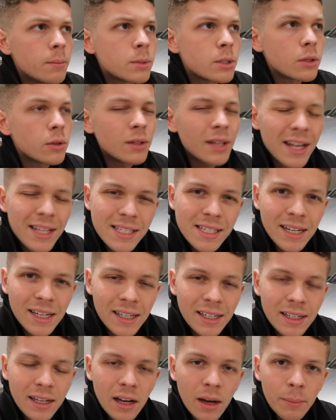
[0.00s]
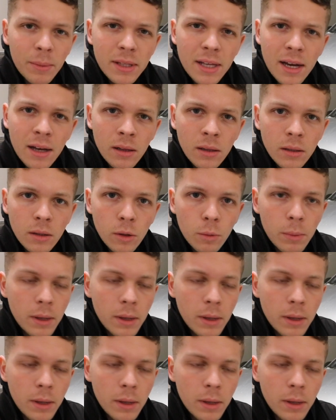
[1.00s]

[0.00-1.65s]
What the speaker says: so that's kind of got me down a little